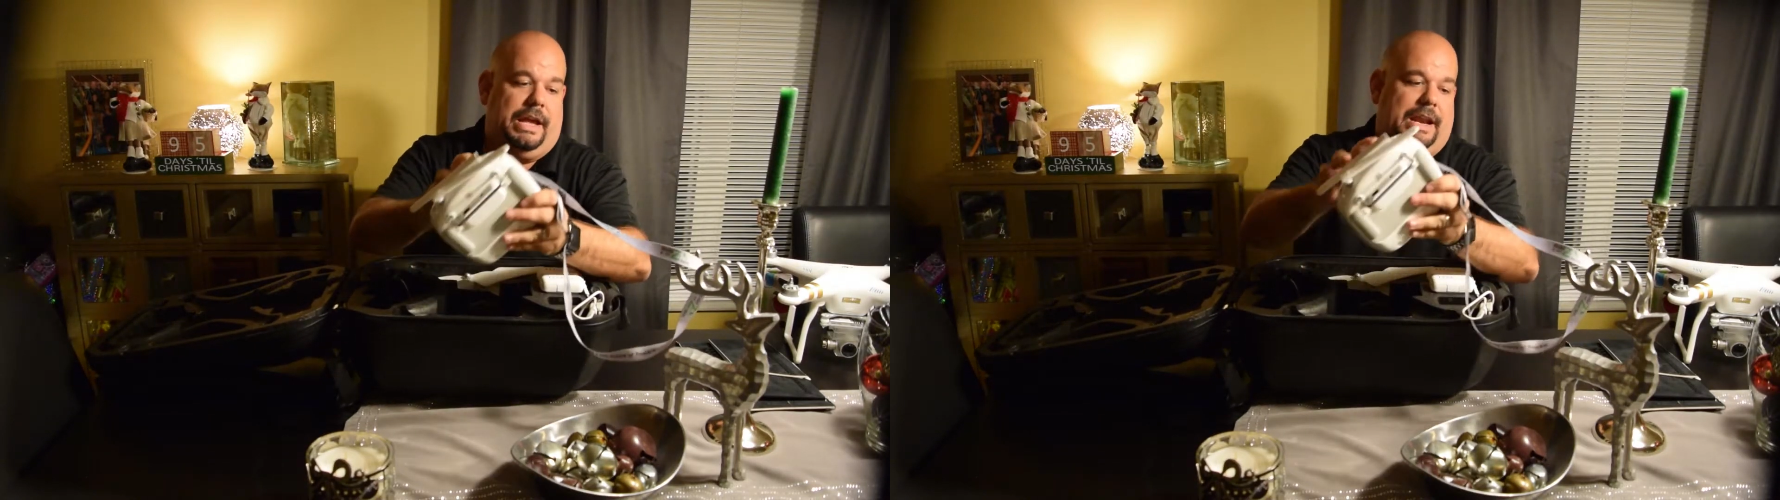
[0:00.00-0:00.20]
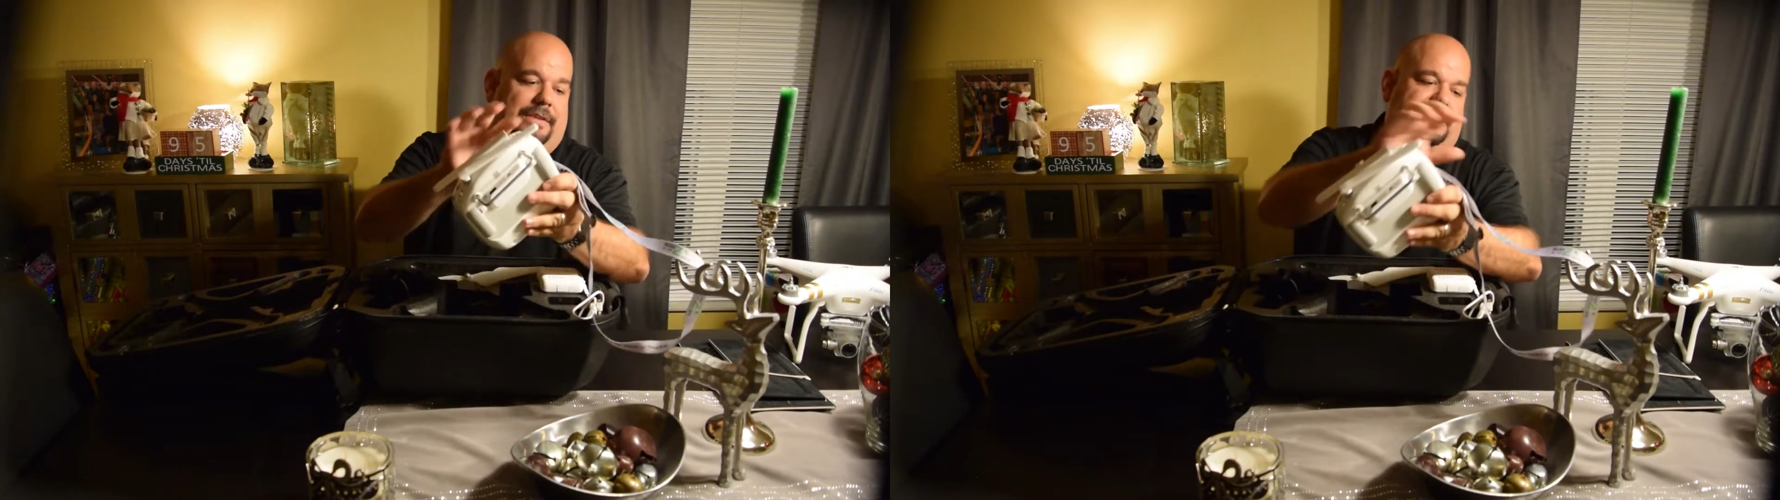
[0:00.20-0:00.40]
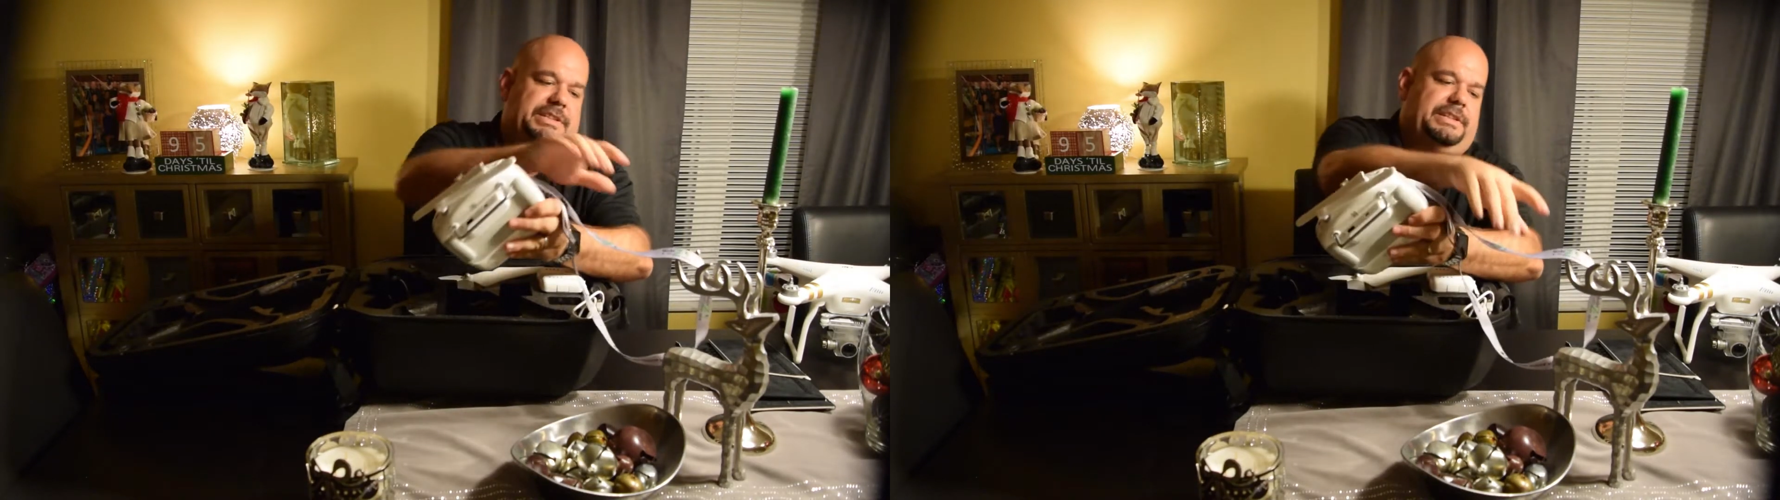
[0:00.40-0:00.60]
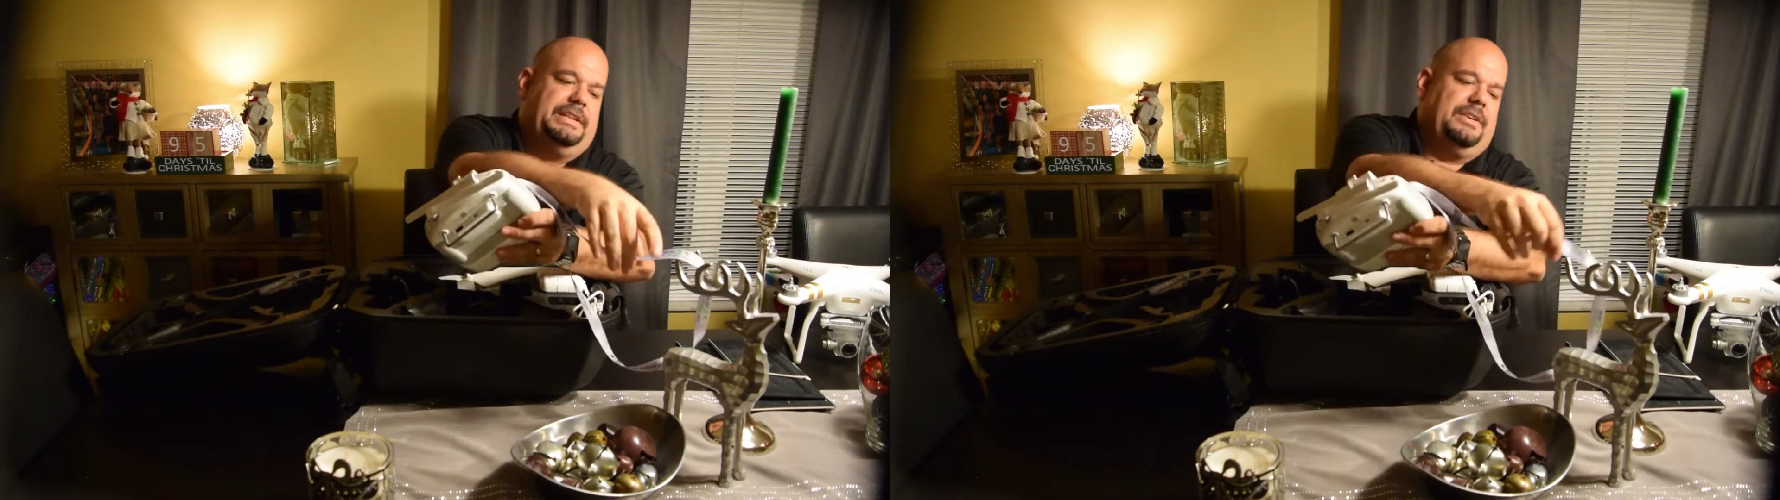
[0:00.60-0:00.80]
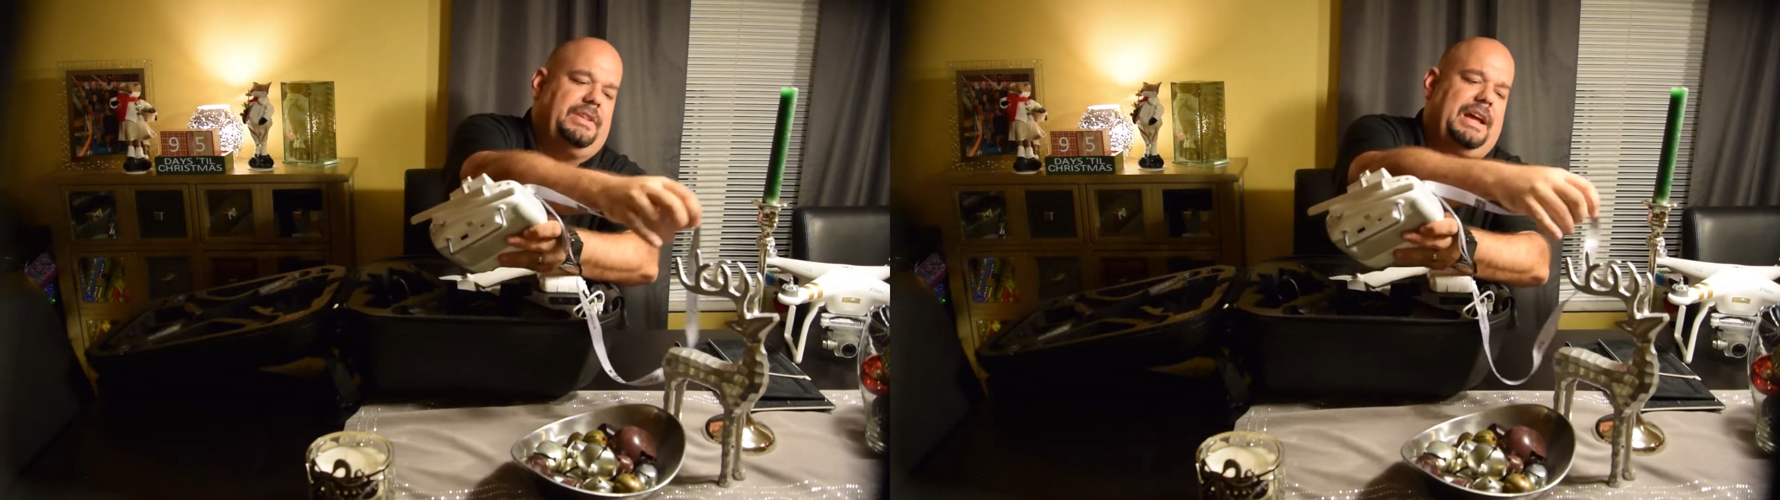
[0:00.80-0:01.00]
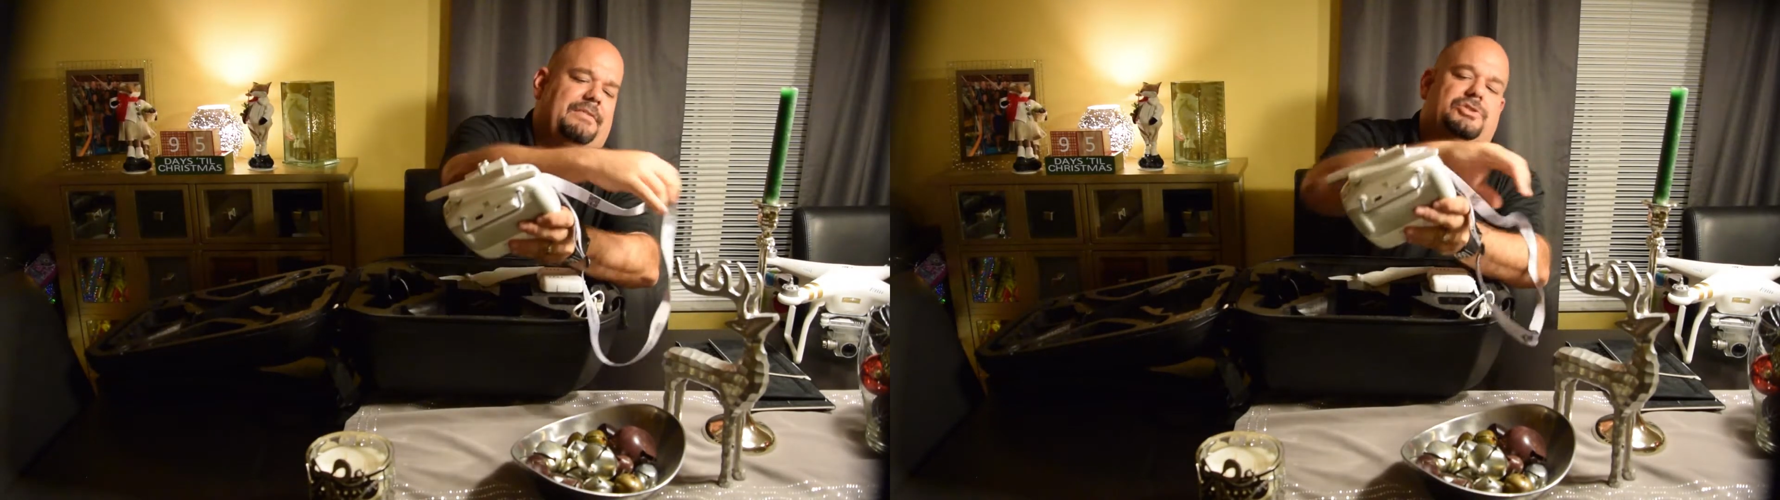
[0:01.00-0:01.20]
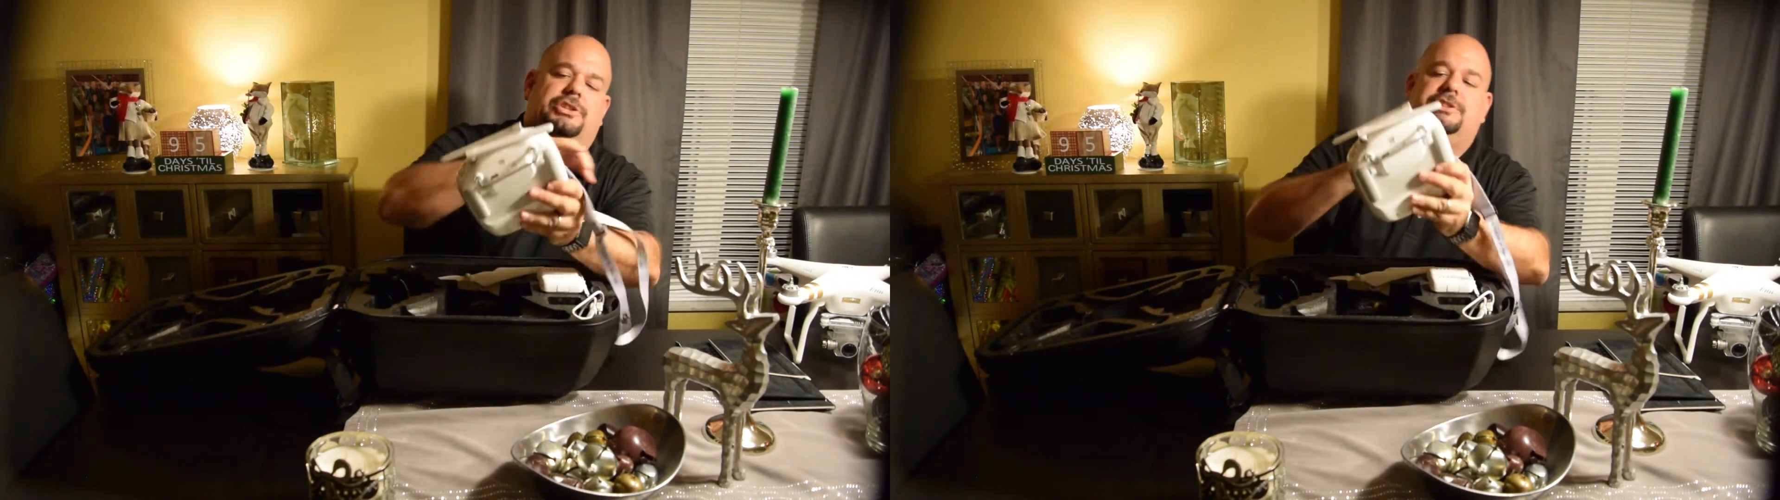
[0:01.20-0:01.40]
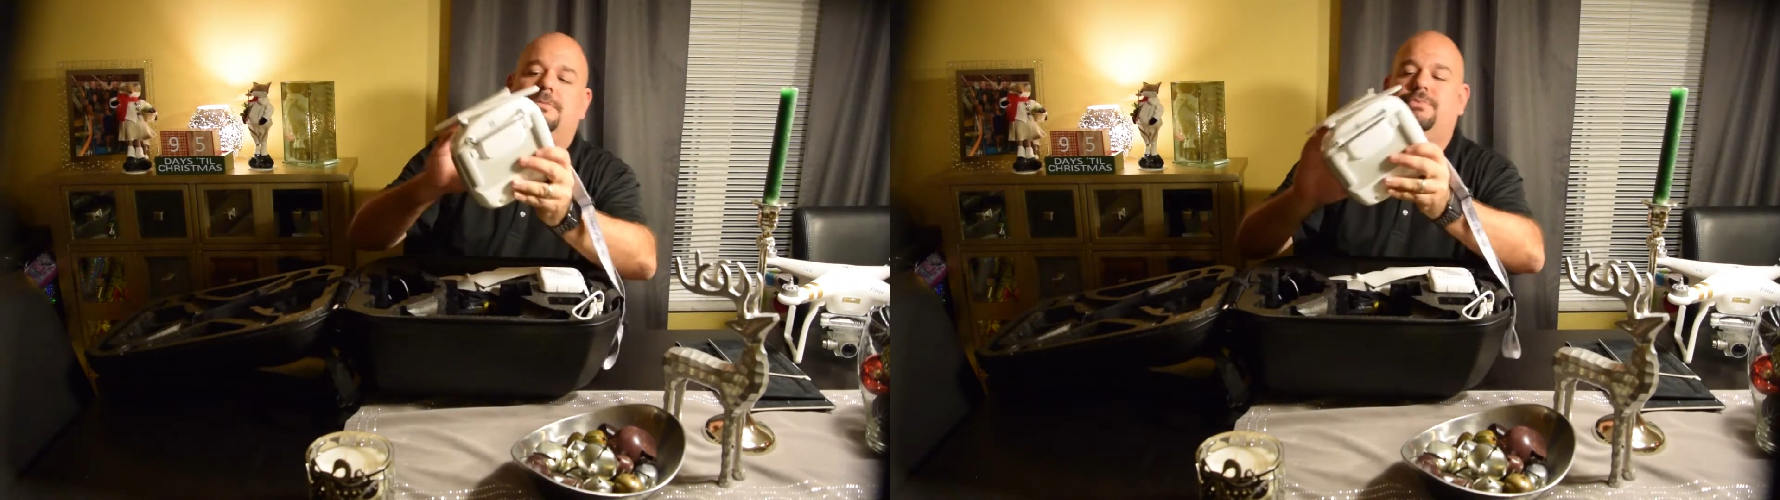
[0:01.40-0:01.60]
and I've seen now they have
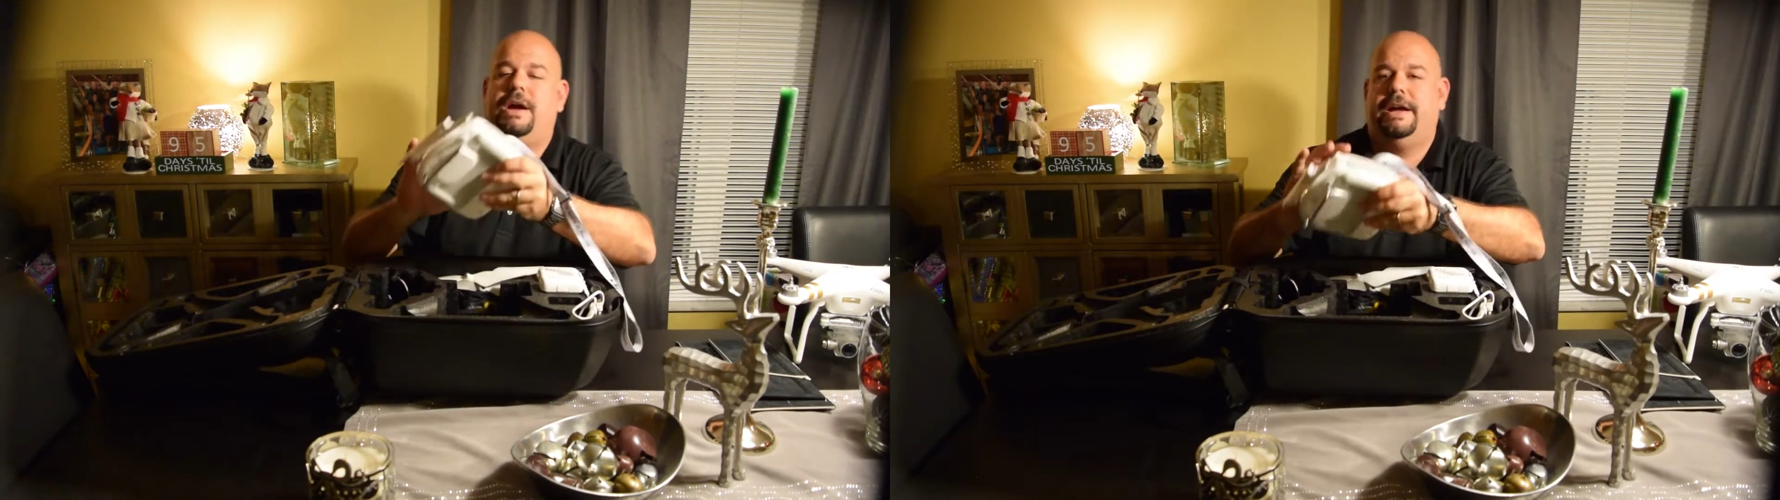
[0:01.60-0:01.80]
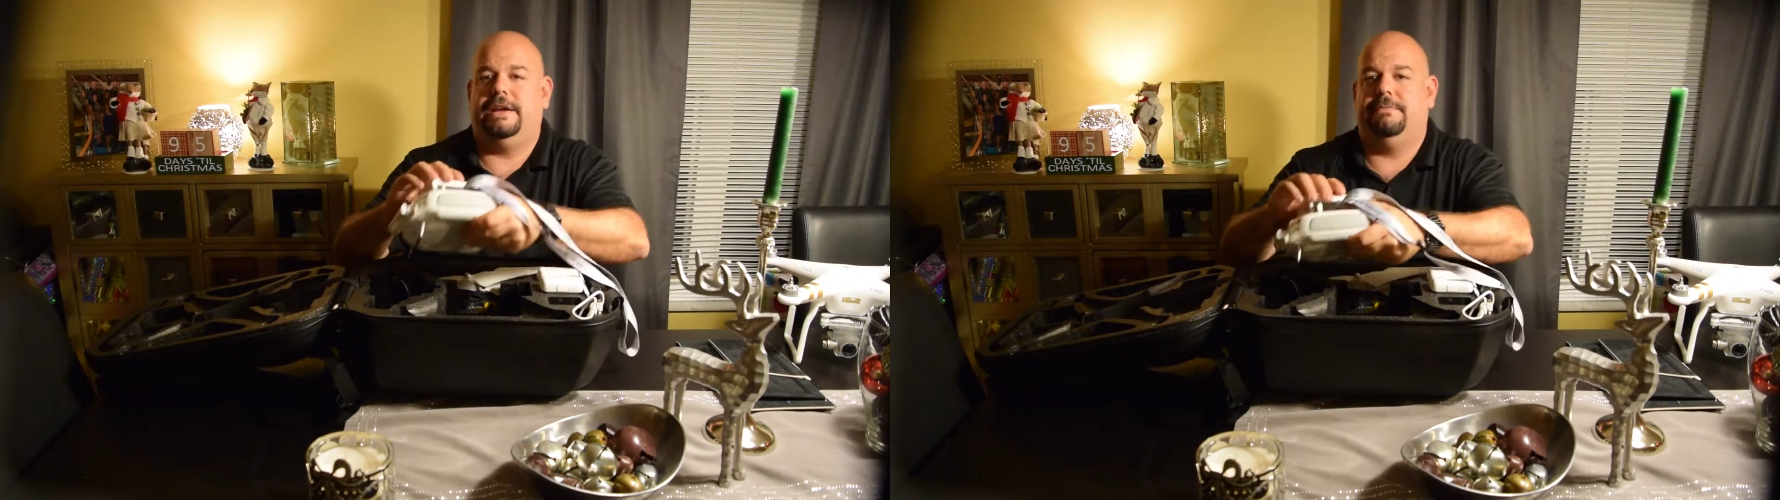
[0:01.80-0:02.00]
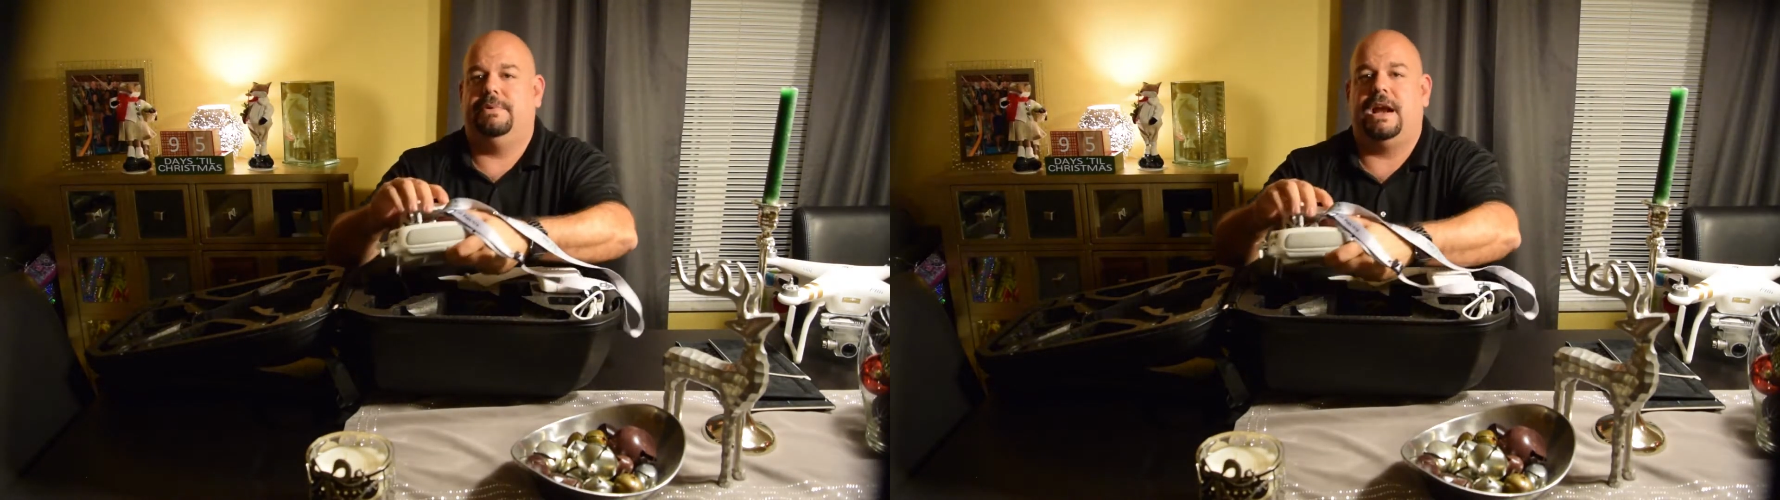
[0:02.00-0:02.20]
just the bracket,